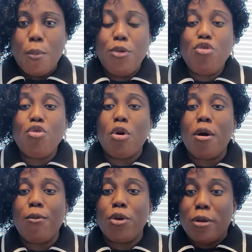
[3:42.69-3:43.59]
We
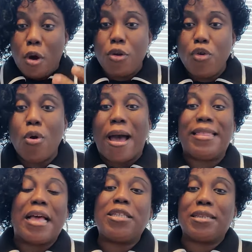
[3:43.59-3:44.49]
all know how
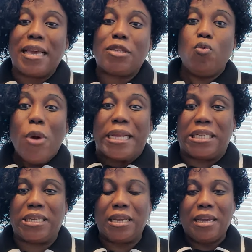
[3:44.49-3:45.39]
that case
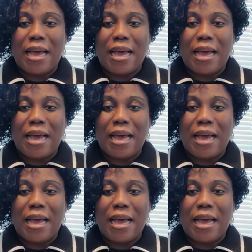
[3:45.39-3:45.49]
went.